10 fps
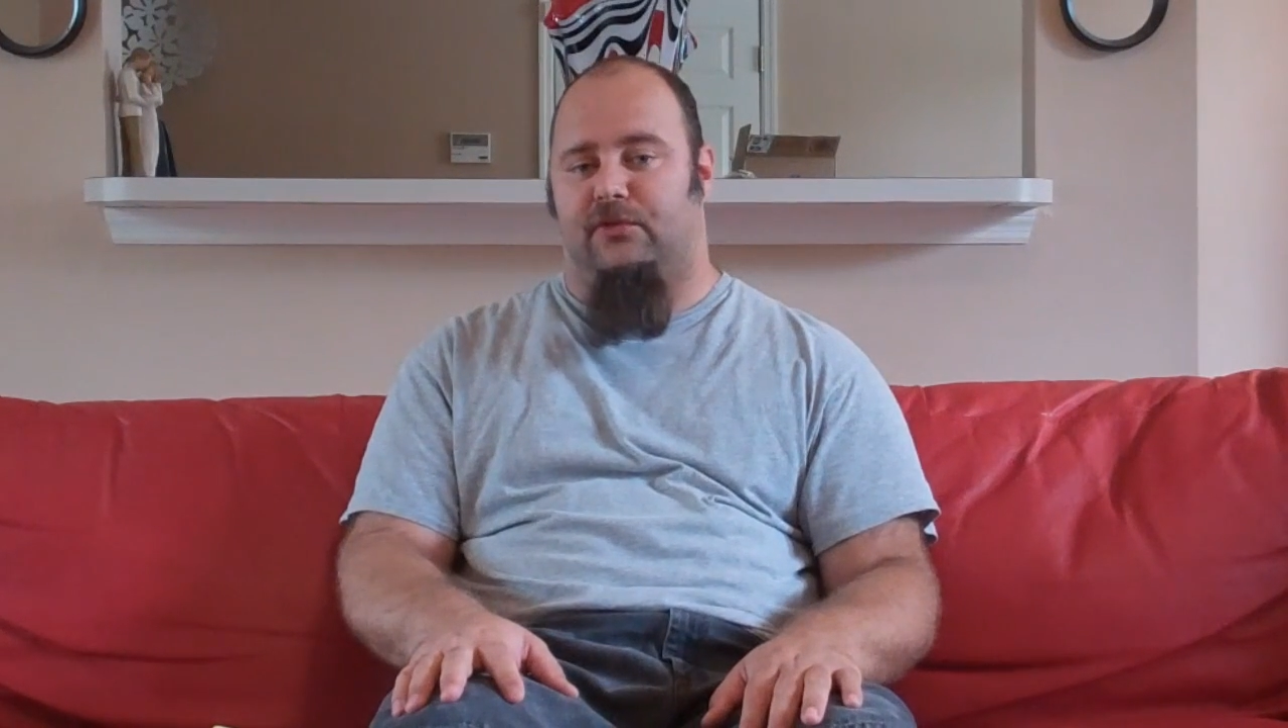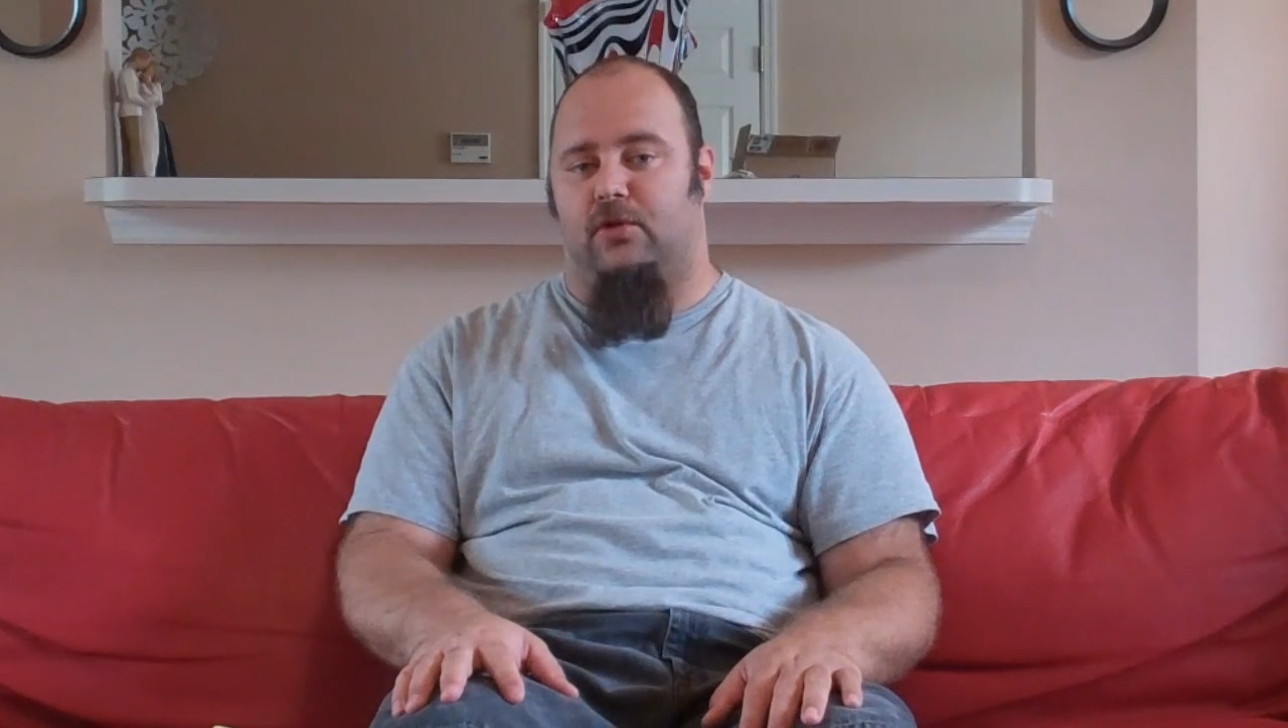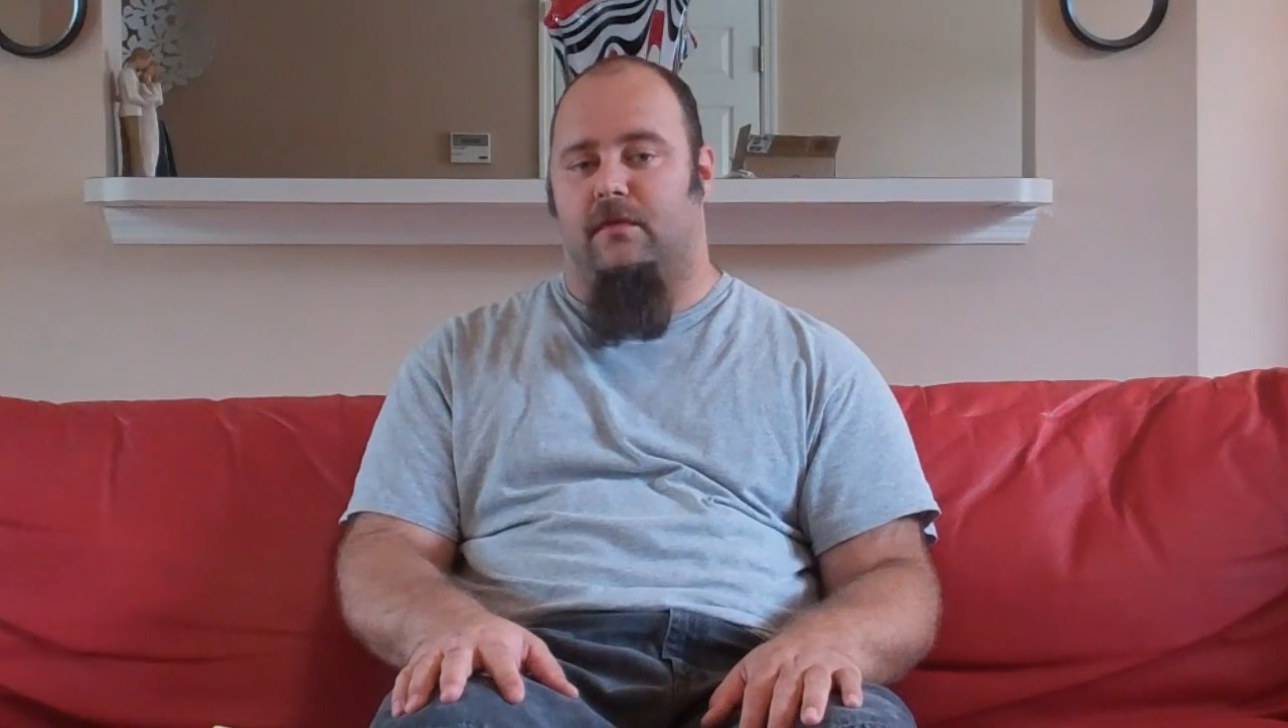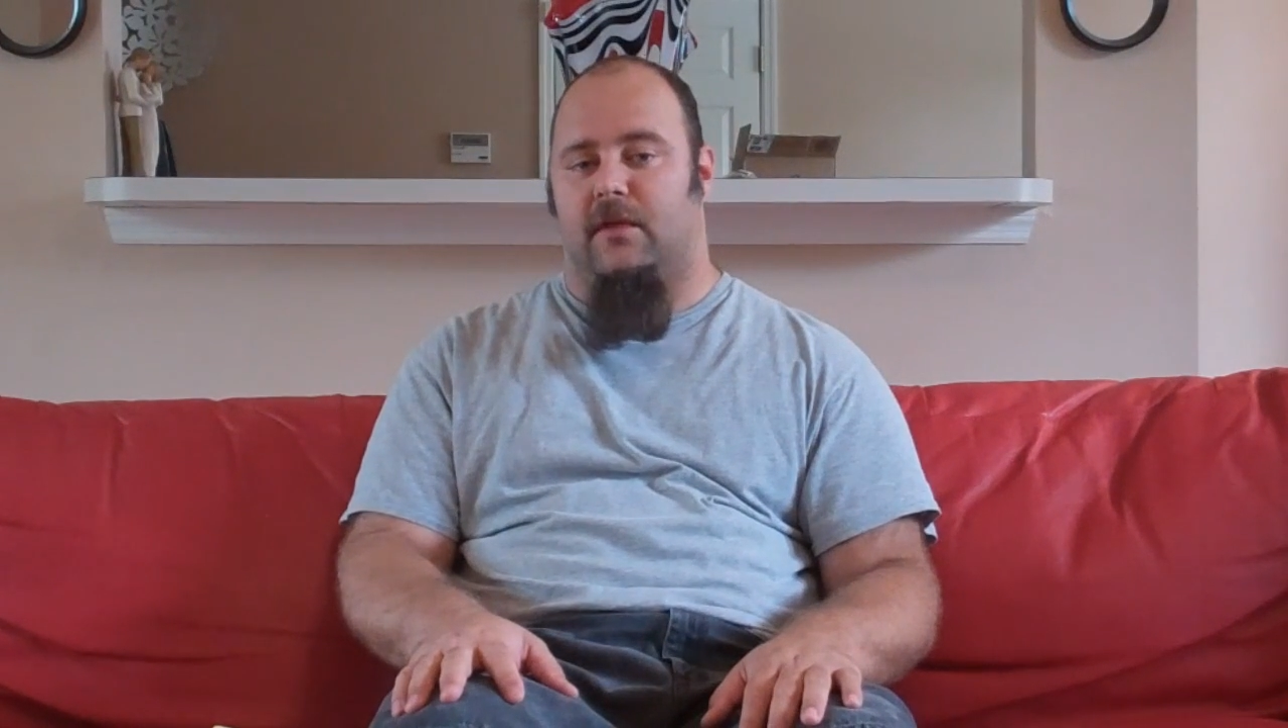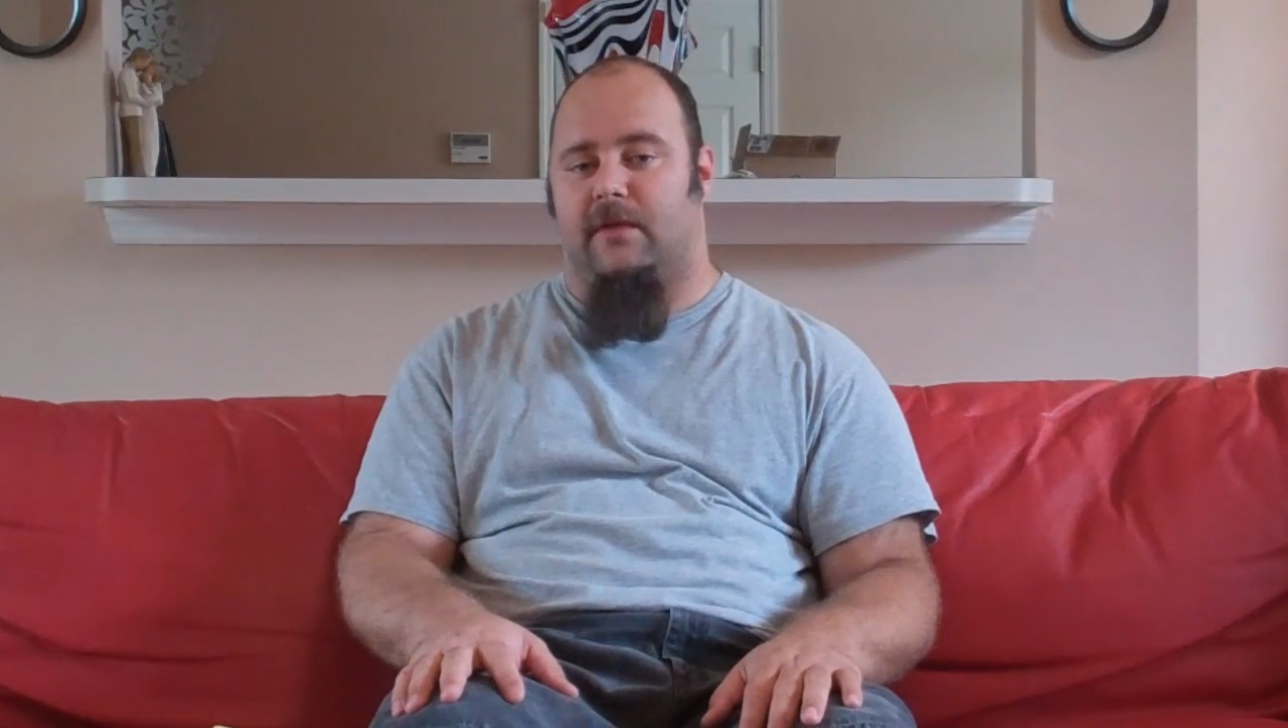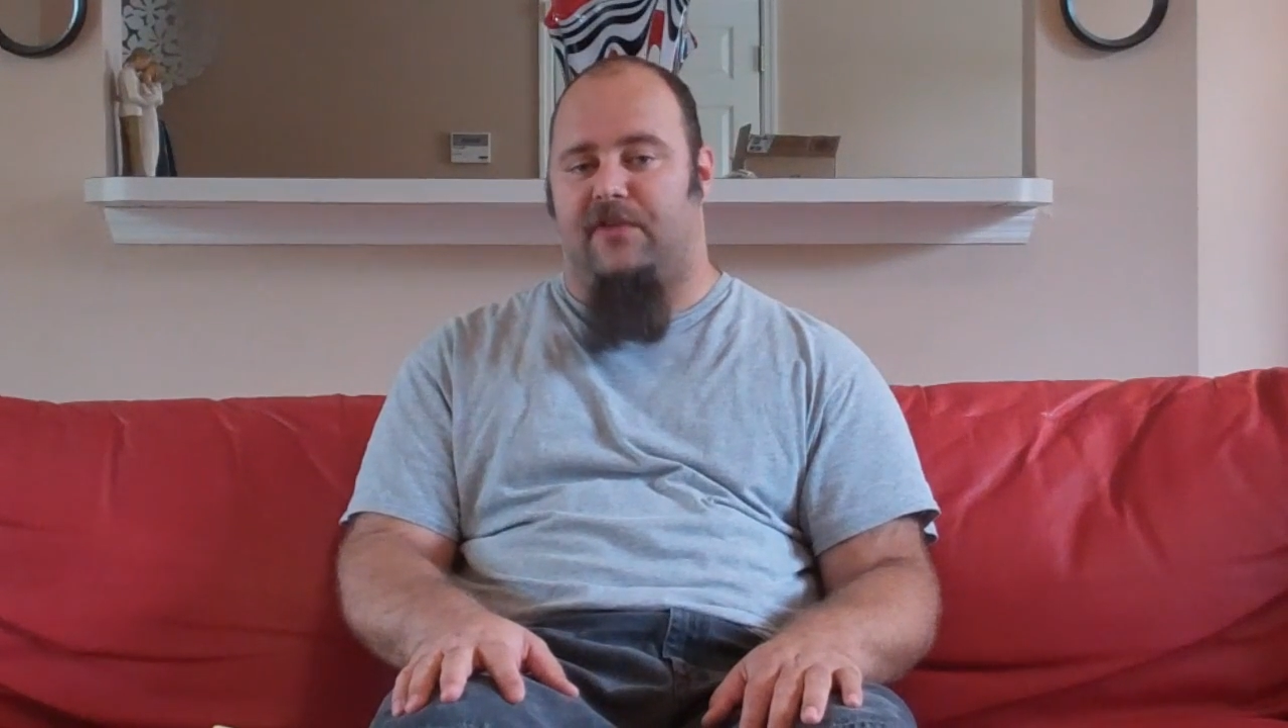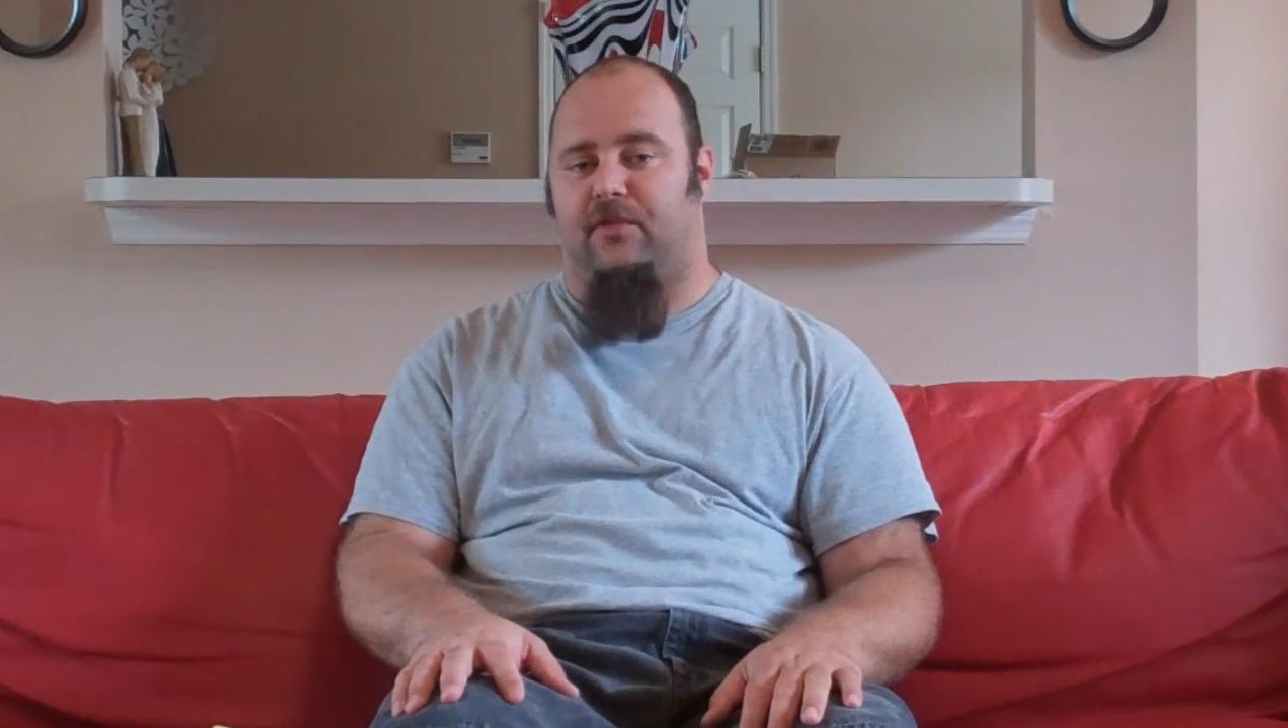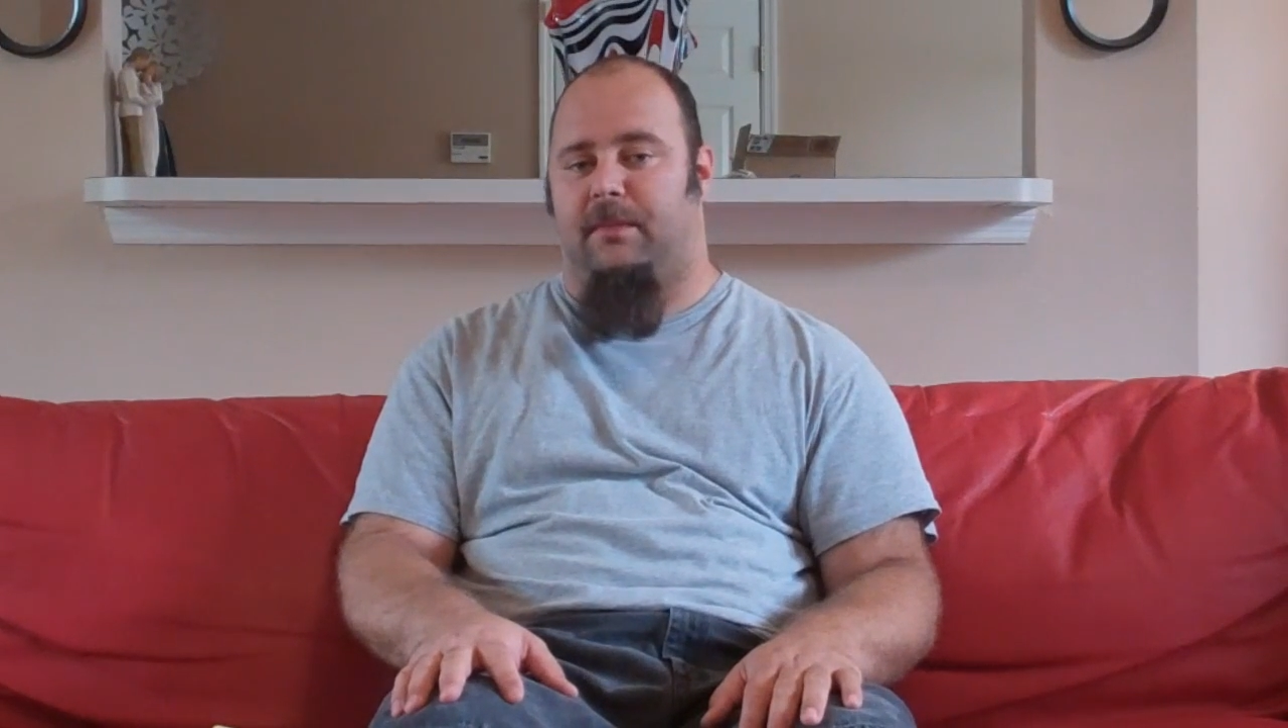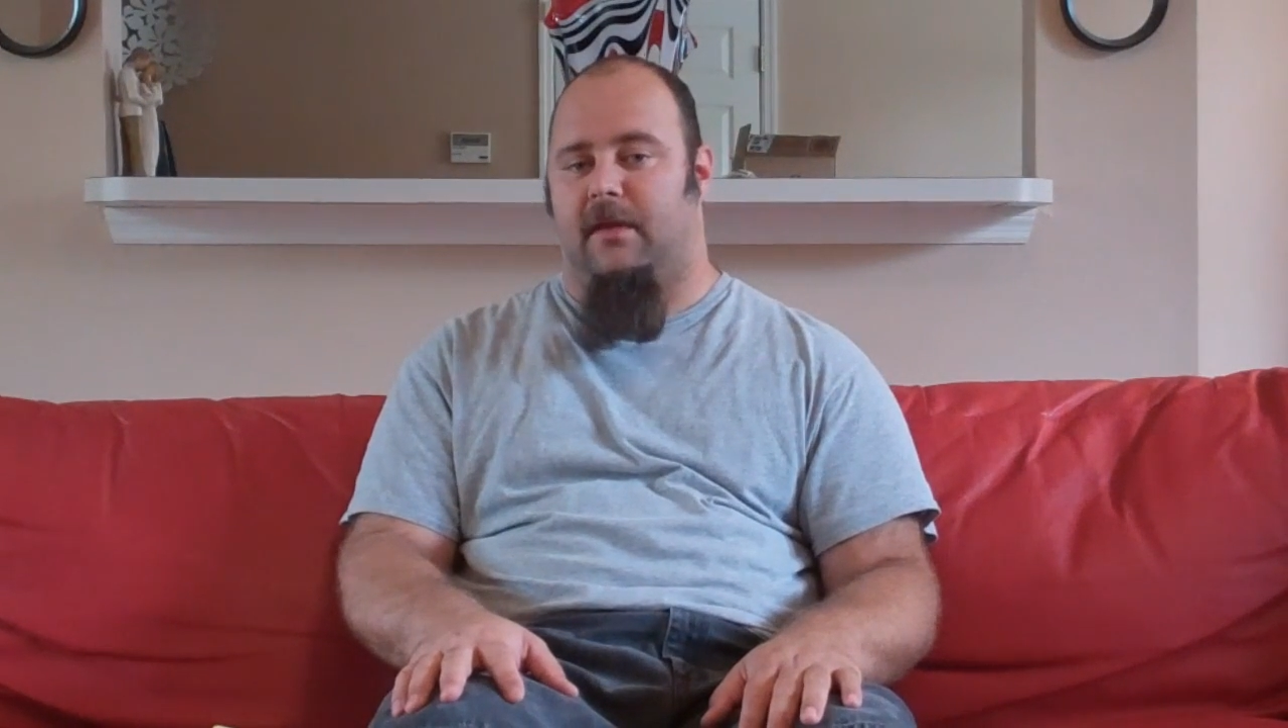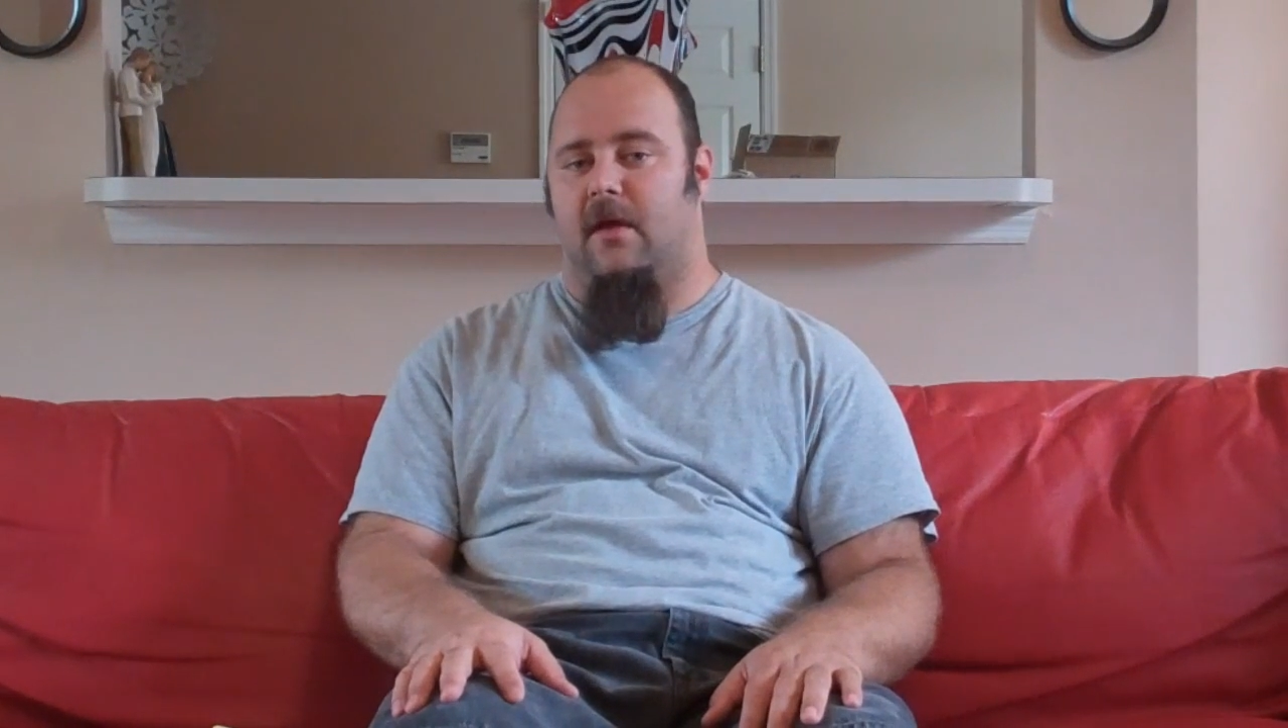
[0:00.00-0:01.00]
let's go over the
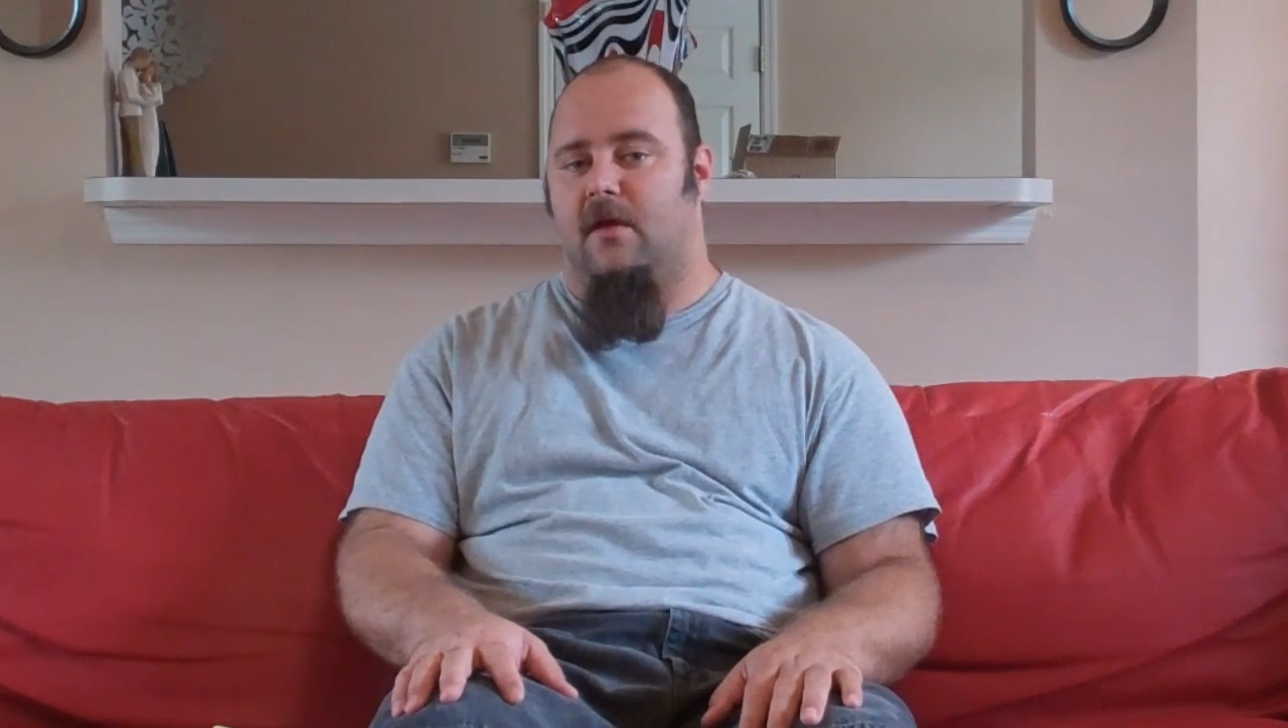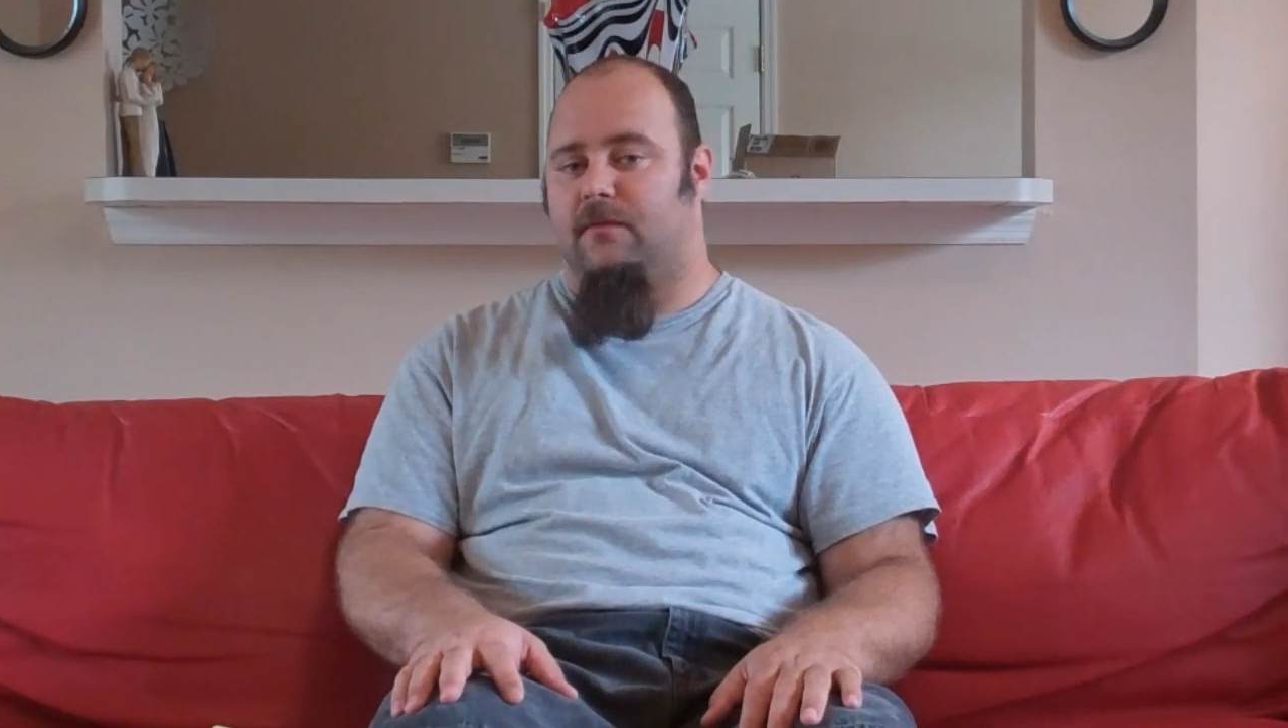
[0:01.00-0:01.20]
recipe